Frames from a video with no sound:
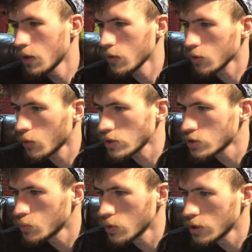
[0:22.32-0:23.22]
Her
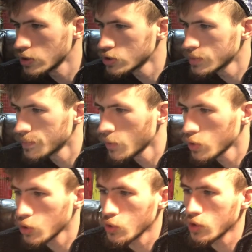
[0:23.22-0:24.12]
question was,
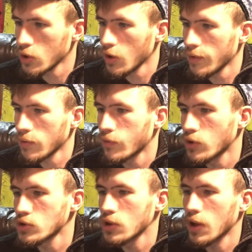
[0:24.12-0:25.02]
do you still have the
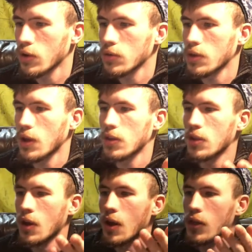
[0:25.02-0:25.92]
first Lego
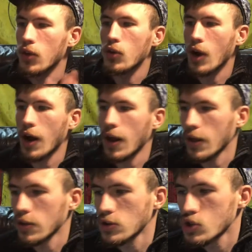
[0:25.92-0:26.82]
sets that you got
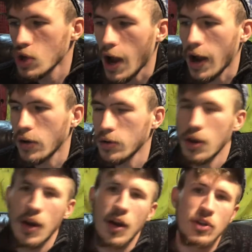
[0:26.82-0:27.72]
as a child?
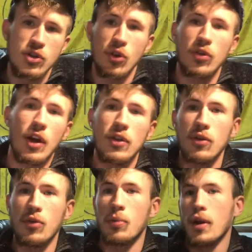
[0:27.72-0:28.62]
She goes on to
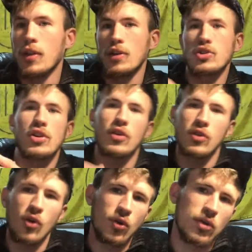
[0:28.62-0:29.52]
explain that she
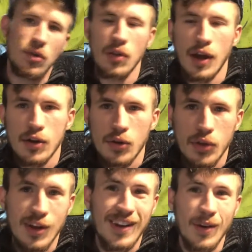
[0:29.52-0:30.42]
sold her Lego
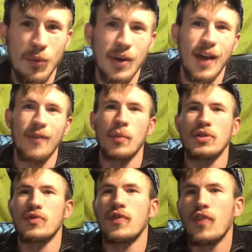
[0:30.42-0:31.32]
thinking it wouldn't have
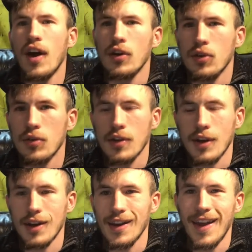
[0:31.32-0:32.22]
much value
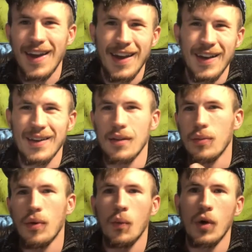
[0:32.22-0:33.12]
secondhand
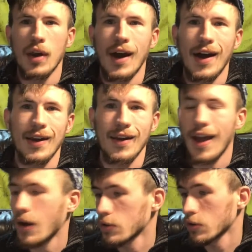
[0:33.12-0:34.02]
and whatnot, and
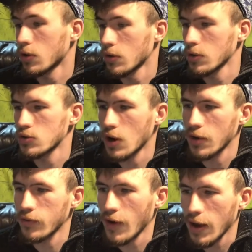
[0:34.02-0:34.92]
now is currently trying to
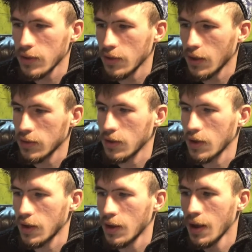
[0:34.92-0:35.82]
find sets again